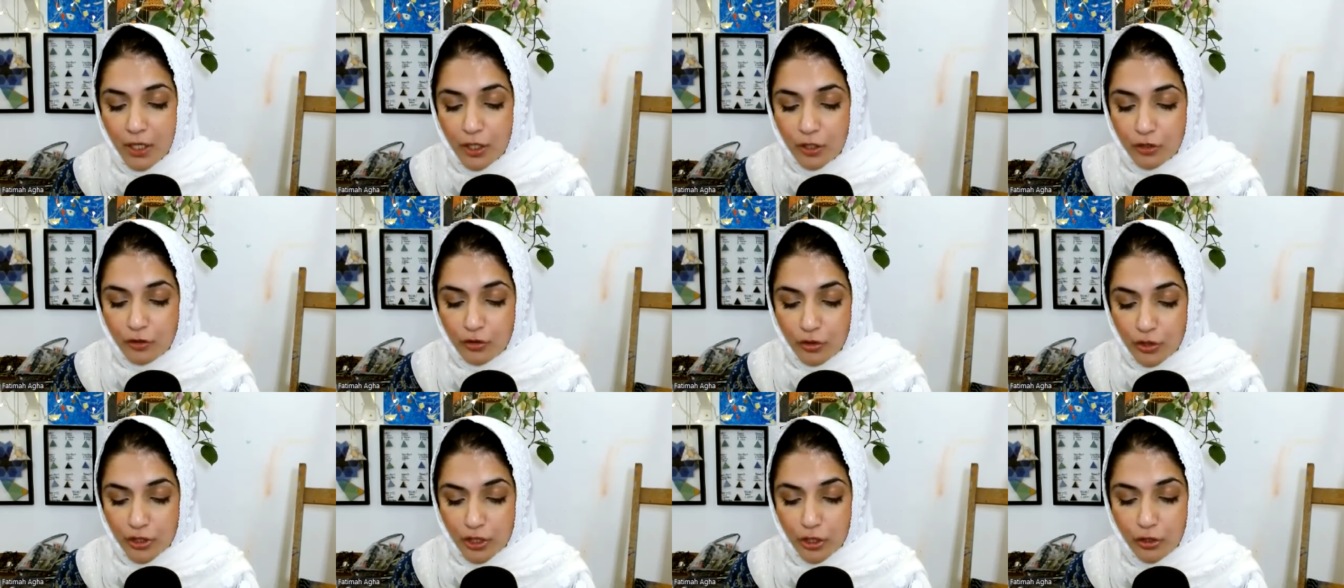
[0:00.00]

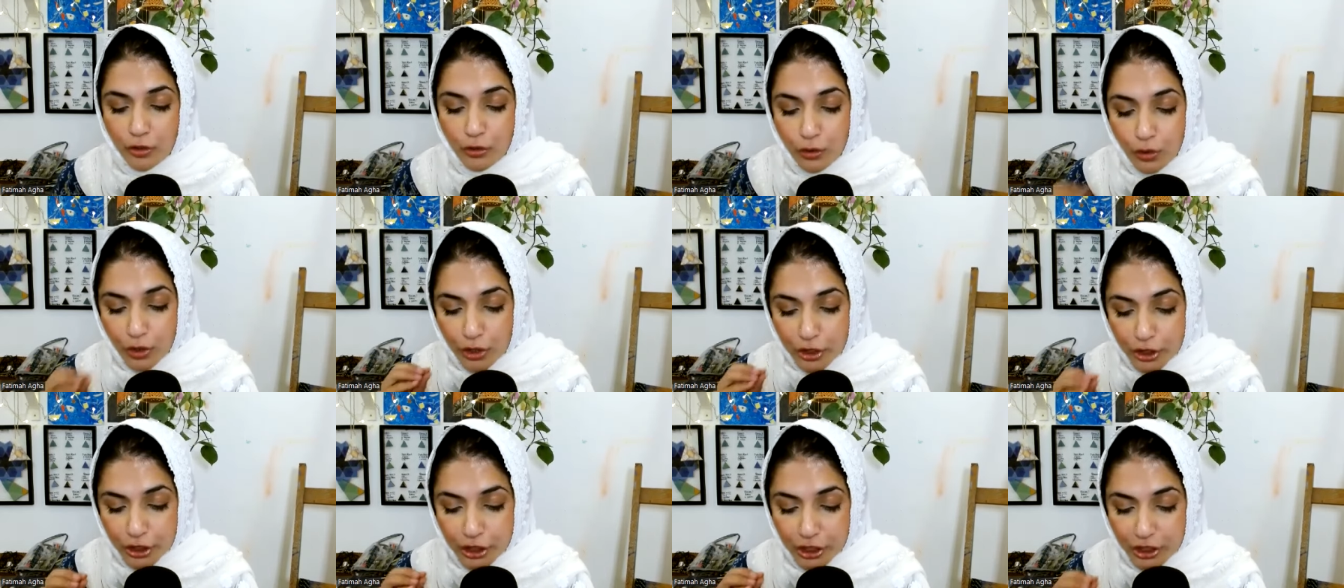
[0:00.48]
So the
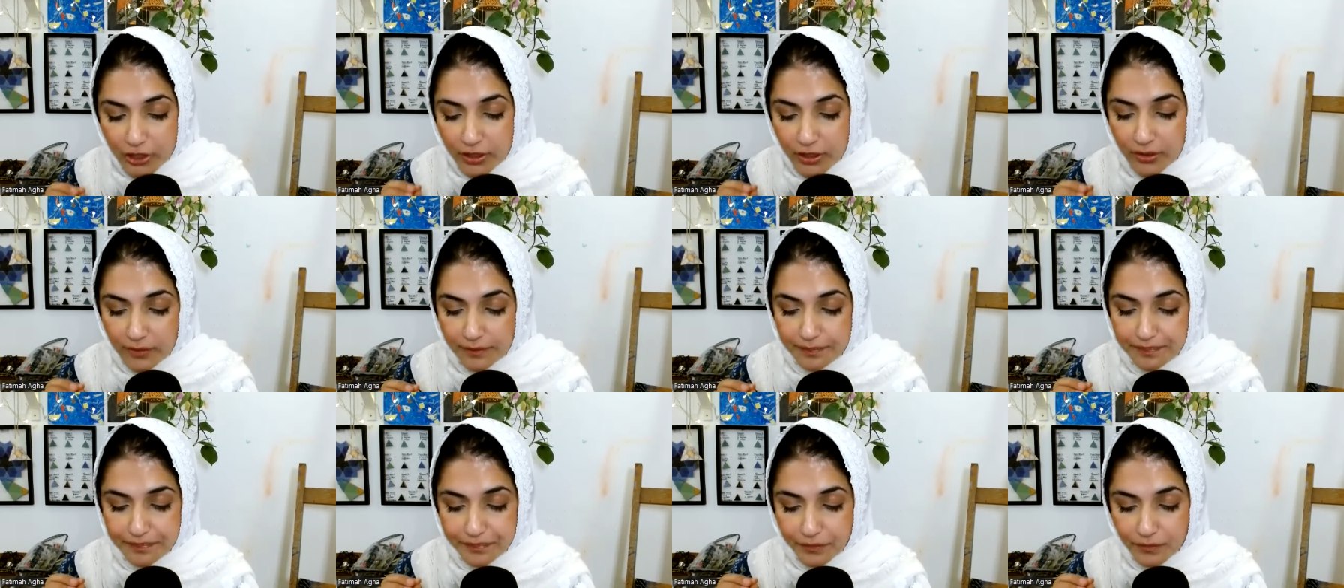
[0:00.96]
rushd
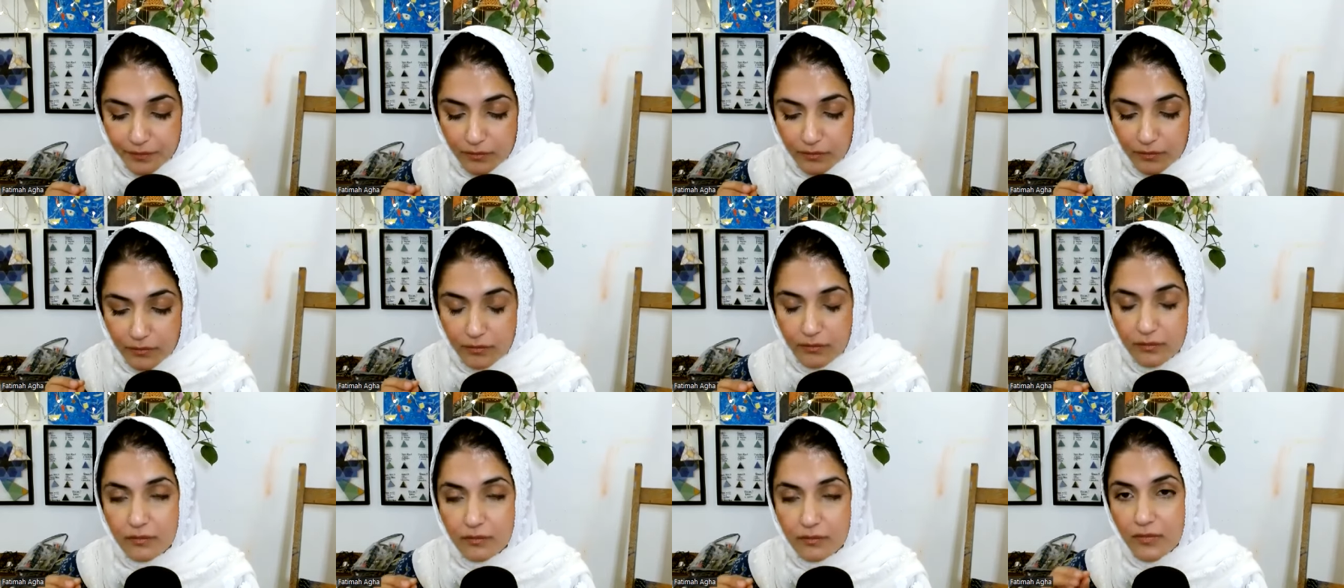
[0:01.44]

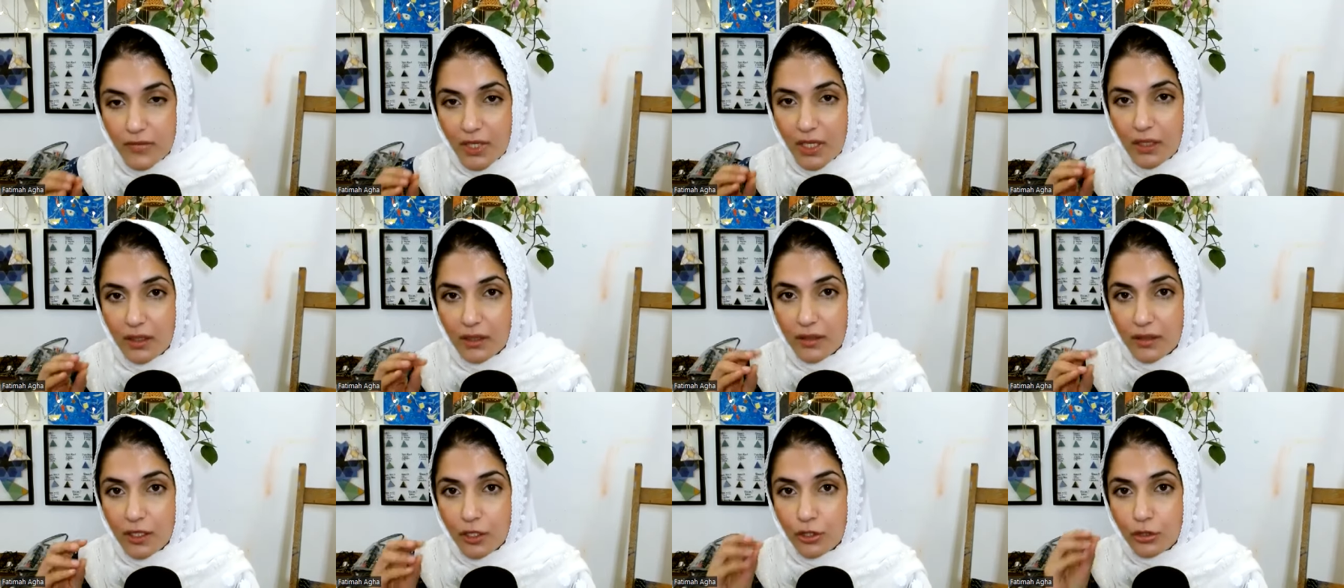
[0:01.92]

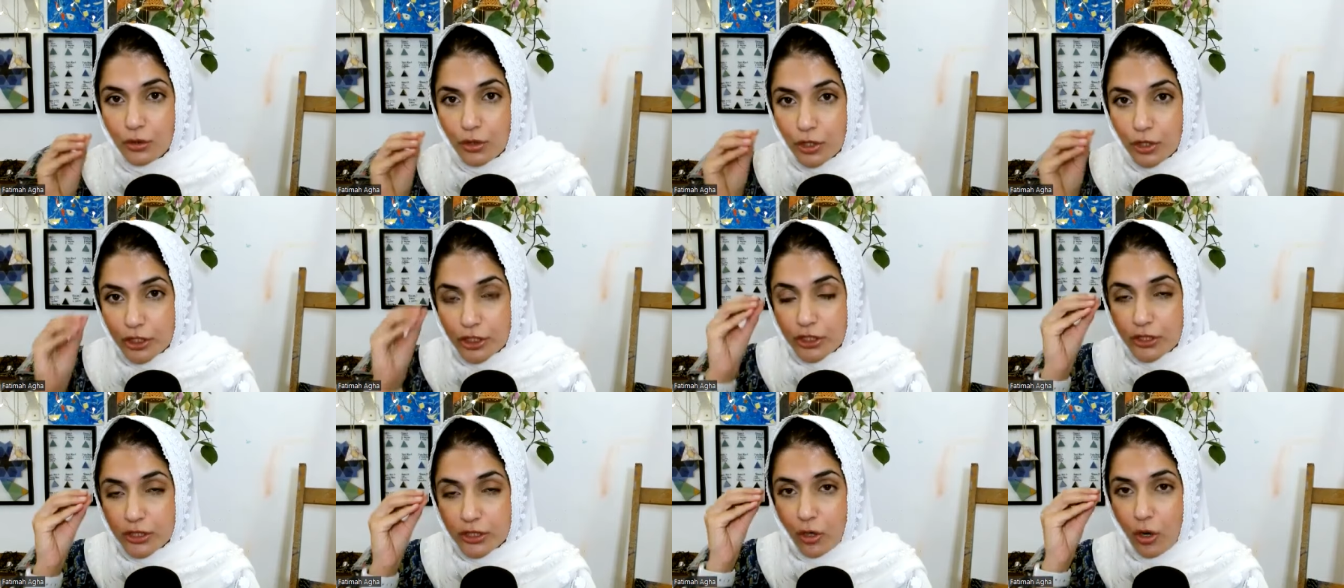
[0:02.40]
the
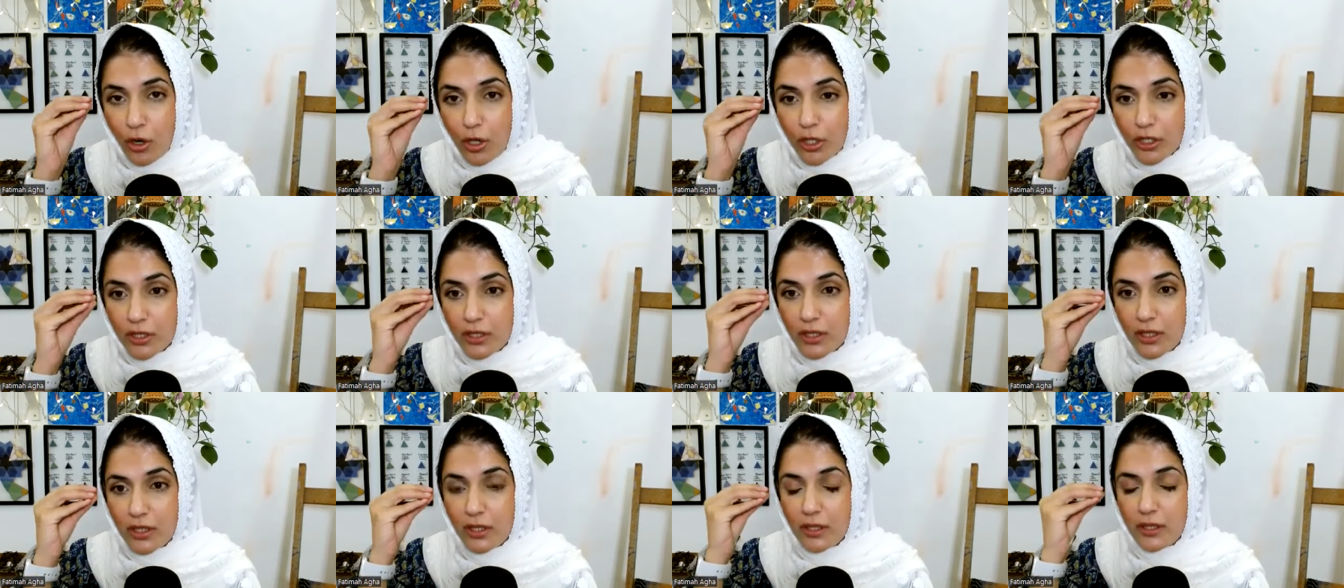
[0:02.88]
rushd or
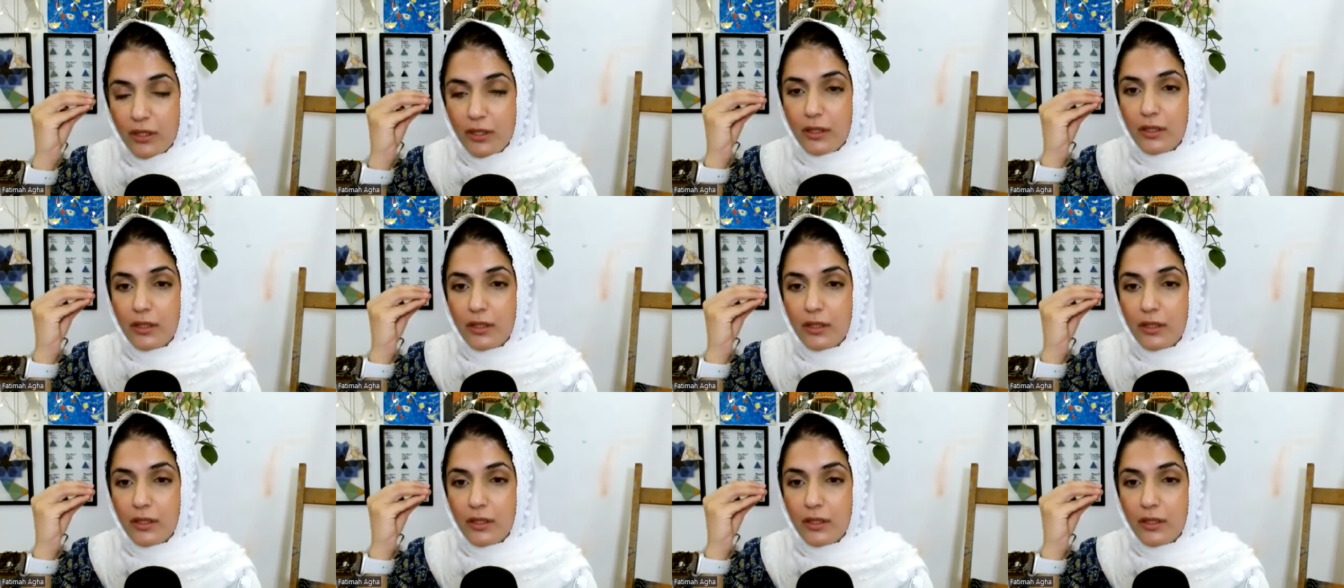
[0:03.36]
the